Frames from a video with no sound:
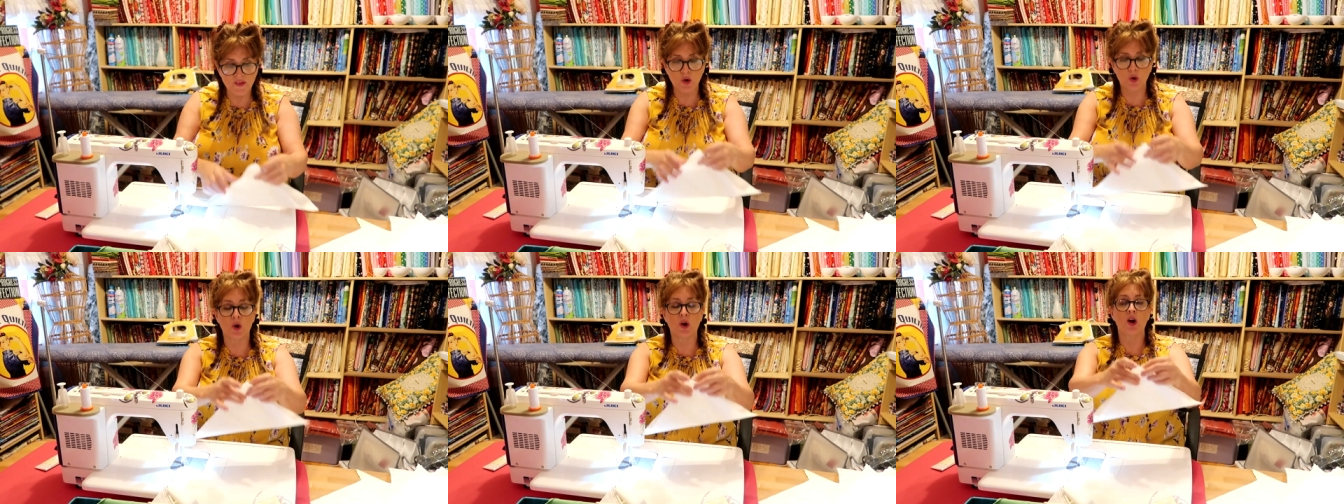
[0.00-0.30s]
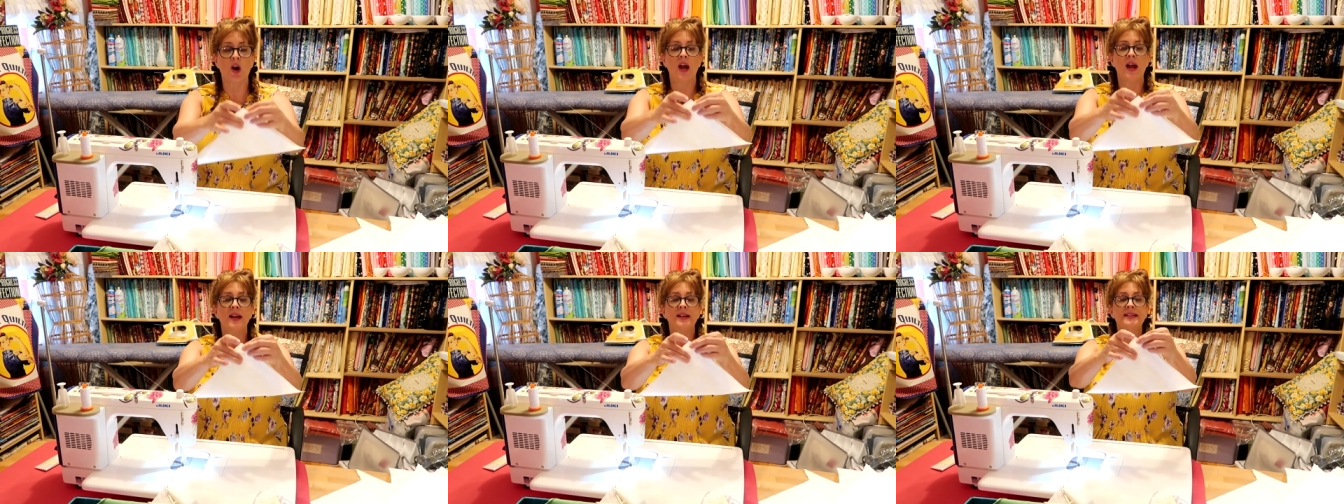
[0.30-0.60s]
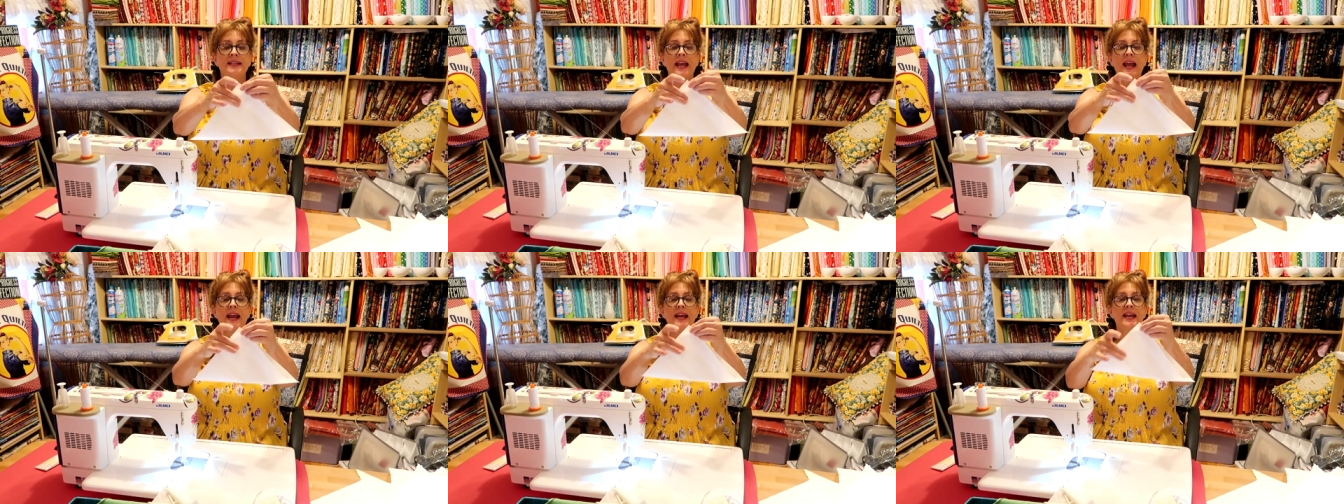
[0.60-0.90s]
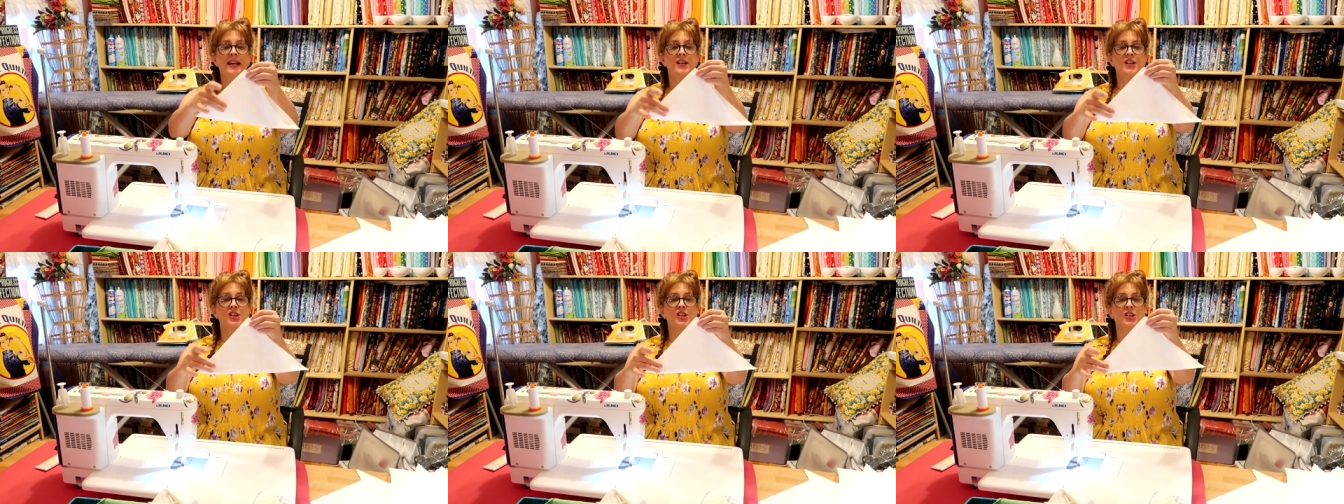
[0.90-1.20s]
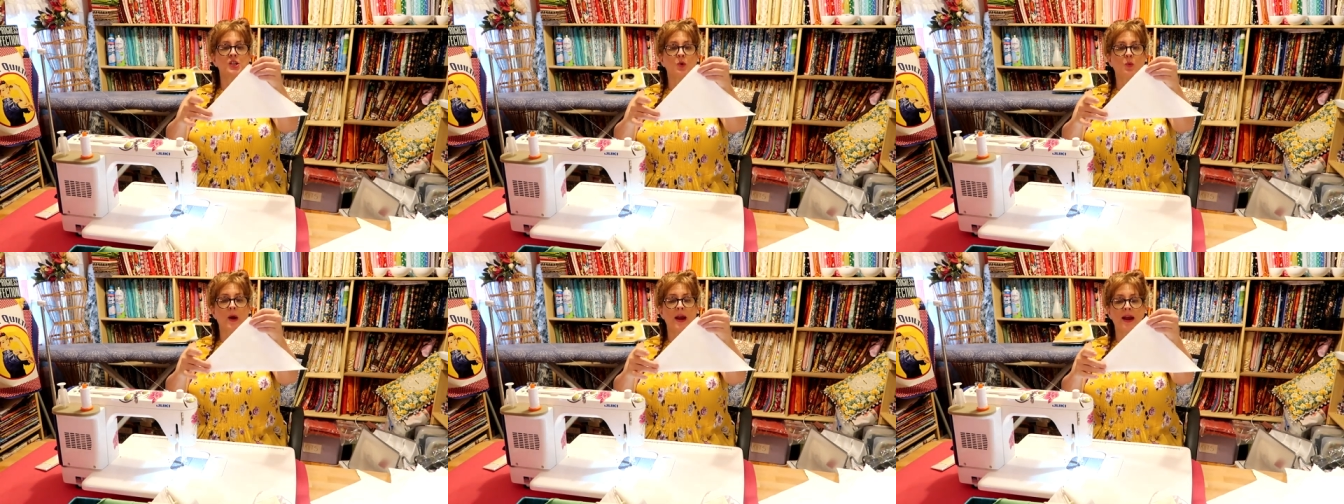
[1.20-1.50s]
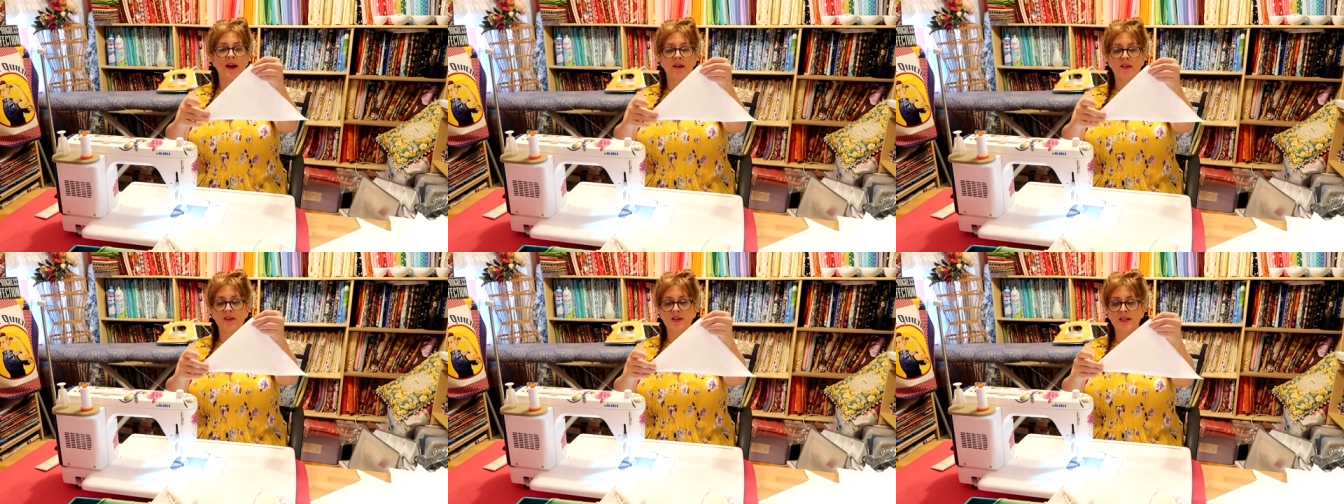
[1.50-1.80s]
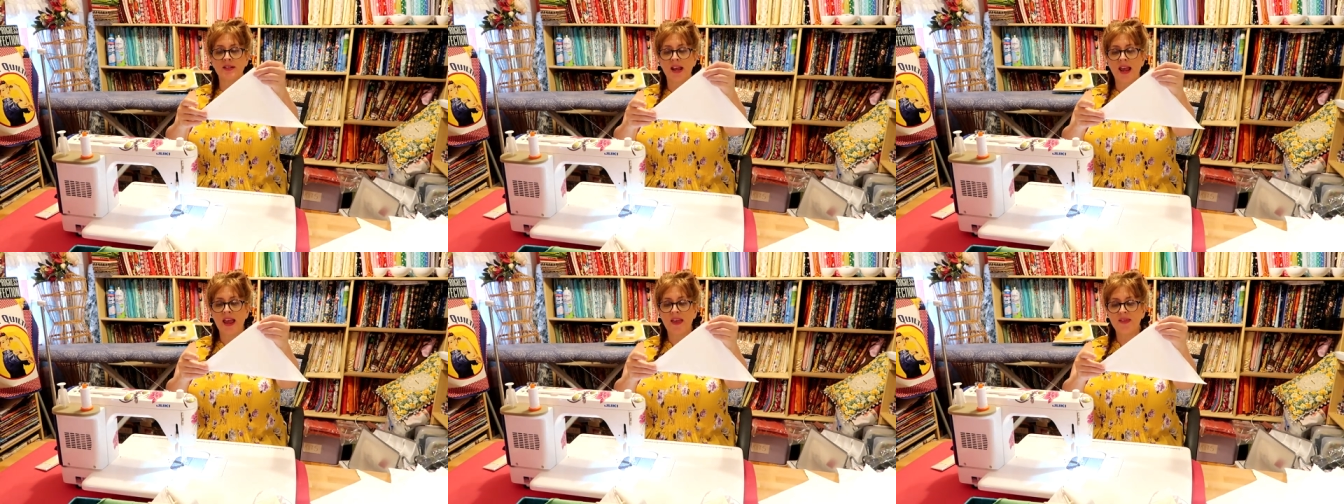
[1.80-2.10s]
your ten inch
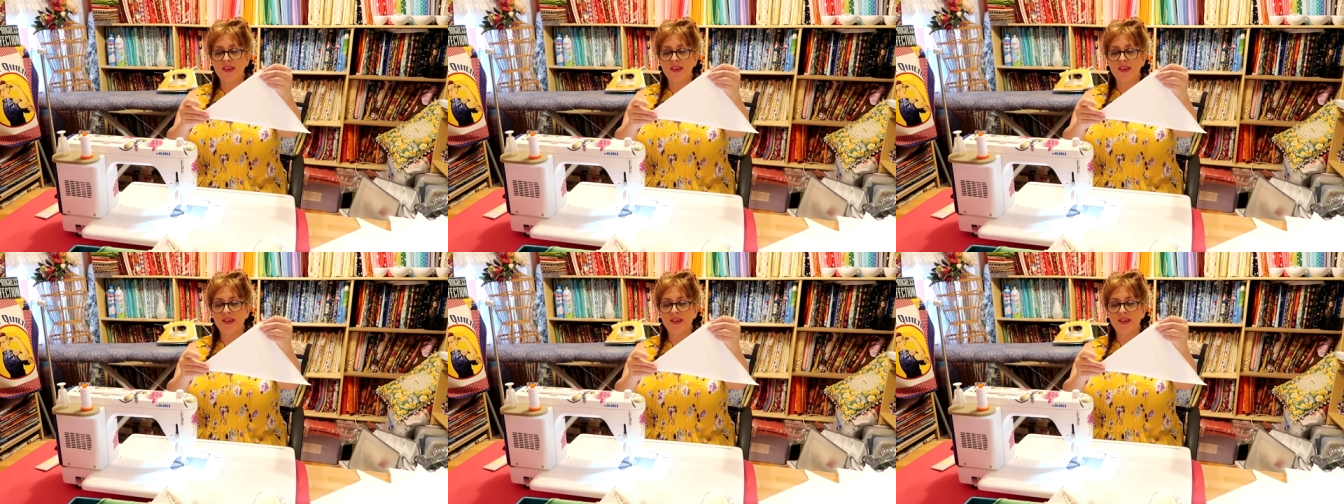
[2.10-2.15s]
squares.